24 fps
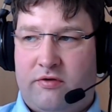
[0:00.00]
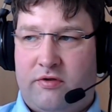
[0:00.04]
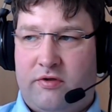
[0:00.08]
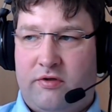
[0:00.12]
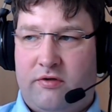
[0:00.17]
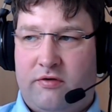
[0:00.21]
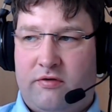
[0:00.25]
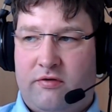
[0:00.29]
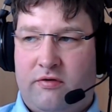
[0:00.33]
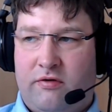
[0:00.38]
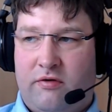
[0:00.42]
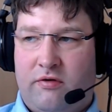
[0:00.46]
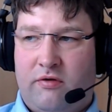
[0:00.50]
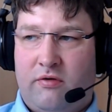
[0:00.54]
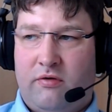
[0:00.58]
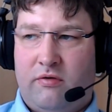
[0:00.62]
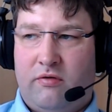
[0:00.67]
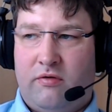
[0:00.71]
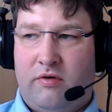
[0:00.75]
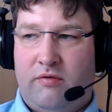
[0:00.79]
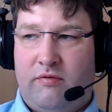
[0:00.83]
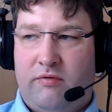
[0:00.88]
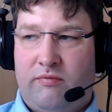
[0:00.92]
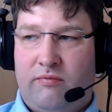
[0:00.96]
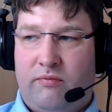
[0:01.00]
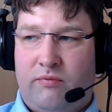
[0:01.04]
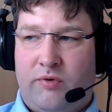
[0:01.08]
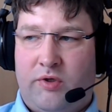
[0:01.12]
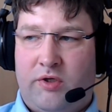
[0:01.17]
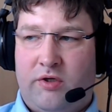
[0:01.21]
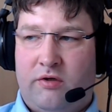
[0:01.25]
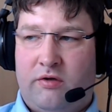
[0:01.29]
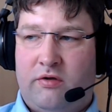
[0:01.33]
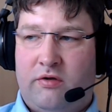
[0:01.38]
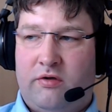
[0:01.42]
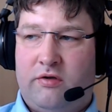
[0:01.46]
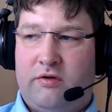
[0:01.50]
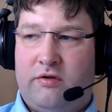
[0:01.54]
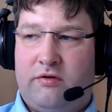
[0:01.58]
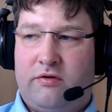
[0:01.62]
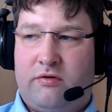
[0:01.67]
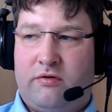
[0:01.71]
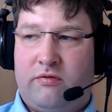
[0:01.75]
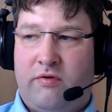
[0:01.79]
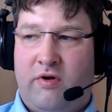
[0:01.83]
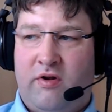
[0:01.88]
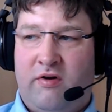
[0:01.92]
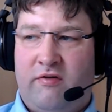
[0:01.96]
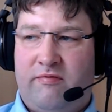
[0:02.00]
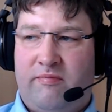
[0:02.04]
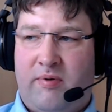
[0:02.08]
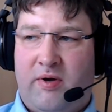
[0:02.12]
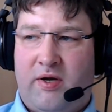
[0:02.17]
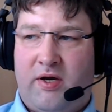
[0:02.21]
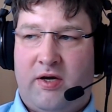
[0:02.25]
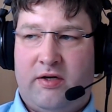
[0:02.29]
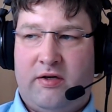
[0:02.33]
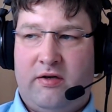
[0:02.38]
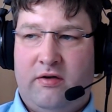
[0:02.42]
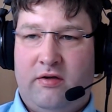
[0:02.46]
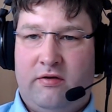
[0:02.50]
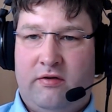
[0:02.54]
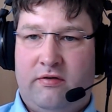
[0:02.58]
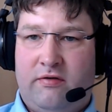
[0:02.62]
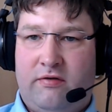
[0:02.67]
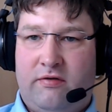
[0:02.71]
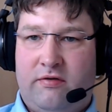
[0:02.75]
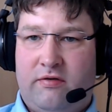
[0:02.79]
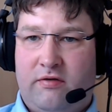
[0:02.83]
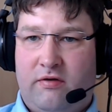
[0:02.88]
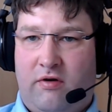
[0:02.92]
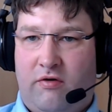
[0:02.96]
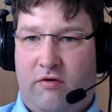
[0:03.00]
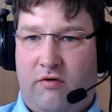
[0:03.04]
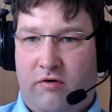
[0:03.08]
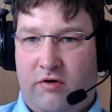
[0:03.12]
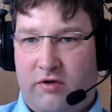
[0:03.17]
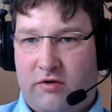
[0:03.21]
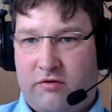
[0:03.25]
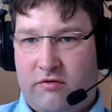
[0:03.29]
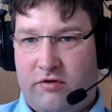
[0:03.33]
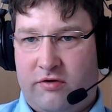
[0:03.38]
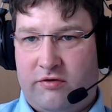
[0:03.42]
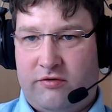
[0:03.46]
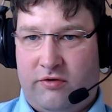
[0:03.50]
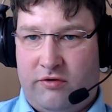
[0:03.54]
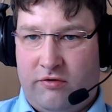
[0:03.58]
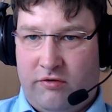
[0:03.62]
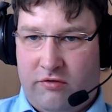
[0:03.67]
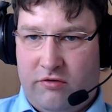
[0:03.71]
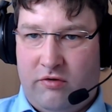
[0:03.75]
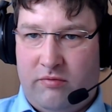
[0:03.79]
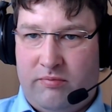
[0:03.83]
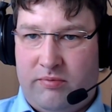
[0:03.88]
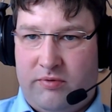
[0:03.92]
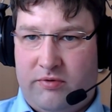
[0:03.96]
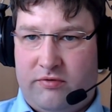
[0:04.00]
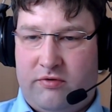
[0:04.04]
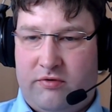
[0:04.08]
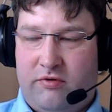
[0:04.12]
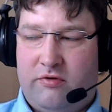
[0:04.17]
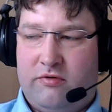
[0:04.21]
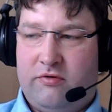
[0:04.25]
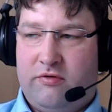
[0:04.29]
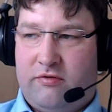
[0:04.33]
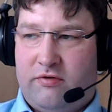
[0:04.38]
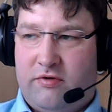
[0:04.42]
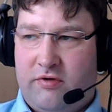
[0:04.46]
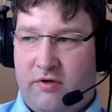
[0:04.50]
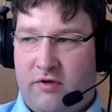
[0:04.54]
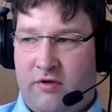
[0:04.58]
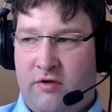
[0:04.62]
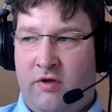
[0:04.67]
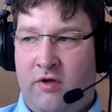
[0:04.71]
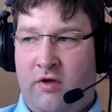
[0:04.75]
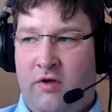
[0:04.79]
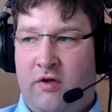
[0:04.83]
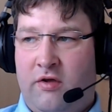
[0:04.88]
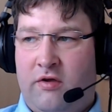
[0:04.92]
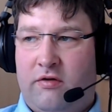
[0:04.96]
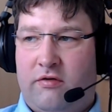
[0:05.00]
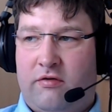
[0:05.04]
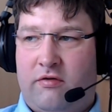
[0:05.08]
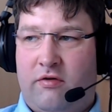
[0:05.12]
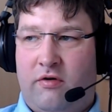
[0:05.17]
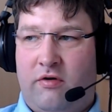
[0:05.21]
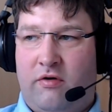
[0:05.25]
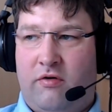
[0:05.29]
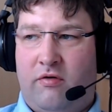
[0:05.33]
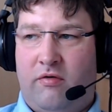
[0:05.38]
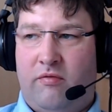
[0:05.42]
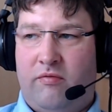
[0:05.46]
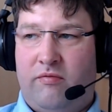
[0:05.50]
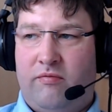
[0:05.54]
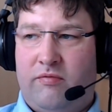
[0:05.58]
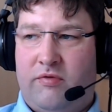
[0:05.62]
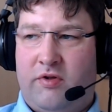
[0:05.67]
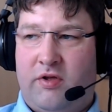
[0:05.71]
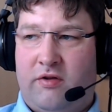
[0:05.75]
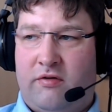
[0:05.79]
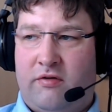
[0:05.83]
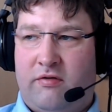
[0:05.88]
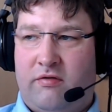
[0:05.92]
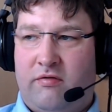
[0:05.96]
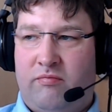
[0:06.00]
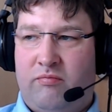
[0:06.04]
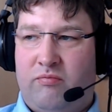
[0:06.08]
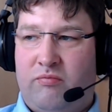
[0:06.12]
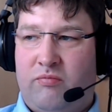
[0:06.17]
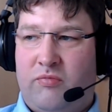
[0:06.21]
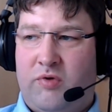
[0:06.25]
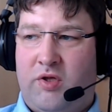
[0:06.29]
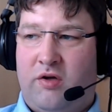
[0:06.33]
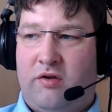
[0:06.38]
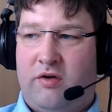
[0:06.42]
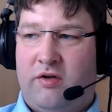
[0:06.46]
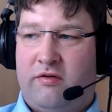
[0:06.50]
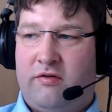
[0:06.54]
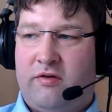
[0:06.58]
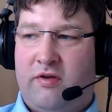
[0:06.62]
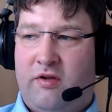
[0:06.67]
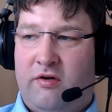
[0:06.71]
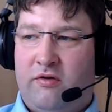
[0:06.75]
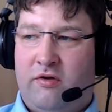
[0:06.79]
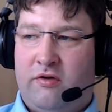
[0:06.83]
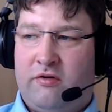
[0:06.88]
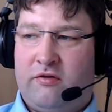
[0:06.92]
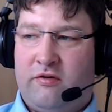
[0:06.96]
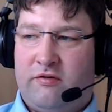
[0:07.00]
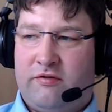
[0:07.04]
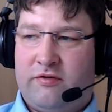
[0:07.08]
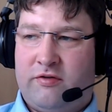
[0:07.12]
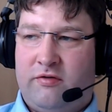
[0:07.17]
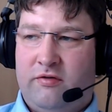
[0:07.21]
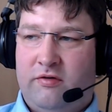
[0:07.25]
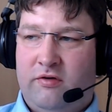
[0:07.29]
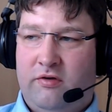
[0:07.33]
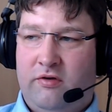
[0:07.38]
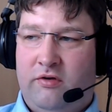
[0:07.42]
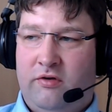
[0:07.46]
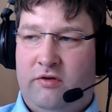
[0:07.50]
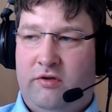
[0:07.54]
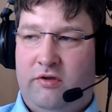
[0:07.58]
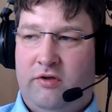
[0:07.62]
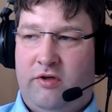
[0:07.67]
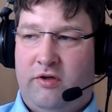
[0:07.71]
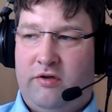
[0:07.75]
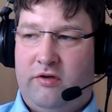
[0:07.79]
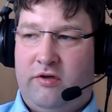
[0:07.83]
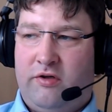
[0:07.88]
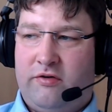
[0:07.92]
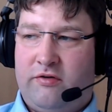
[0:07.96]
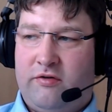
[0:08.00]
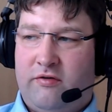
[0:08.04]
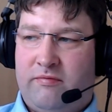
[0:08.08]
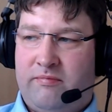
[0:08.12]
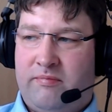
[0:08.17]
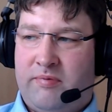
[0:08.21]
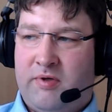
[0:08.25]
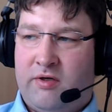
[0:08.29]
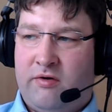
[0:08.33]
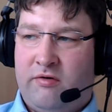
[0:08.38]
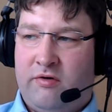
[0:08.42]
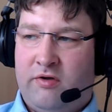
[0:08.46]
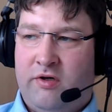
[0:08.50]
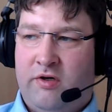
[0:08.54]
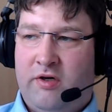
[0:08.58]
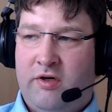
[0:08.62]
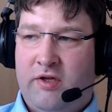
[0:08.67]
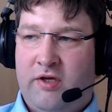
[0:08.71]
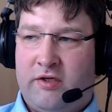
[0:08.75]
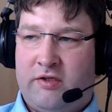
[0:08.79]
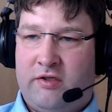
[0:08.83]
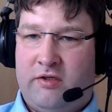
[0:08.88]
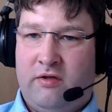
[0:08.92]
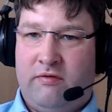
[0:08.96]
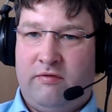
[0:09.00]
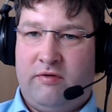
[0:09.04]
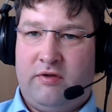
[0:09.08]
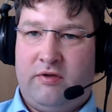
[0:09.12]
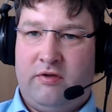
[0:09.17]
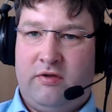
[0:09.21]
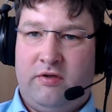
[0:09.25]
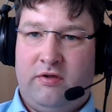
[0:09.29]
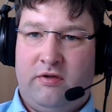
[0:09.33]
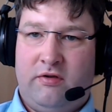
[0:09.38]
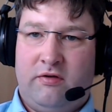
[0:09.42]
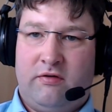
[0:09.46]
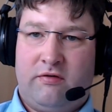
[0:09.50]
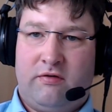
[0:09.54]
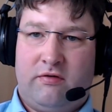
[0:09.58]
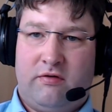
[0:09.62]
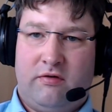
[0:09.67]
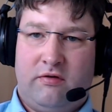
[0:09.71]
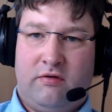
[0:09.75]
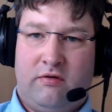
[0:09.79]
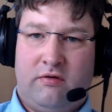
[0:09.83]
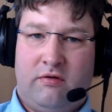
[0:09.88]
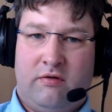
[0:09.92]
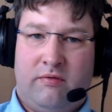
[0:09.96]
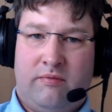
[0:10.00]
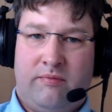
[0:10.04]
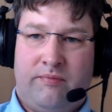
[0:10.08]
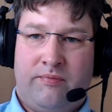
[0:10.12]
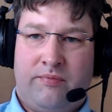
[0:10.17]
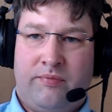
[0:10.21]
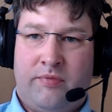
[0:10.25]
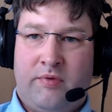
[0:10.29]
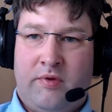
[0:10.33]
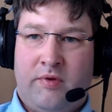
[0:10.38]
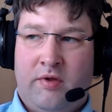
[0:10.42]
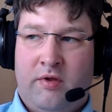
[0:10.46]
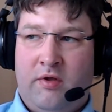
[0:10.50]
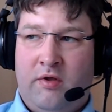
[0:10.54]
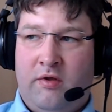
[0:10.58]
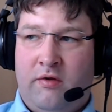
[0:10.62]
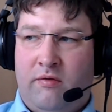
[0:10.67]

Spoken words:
to say. So we are 12 partners all across Europe, so to say. So there's let's say lot of parallel activities. Okay.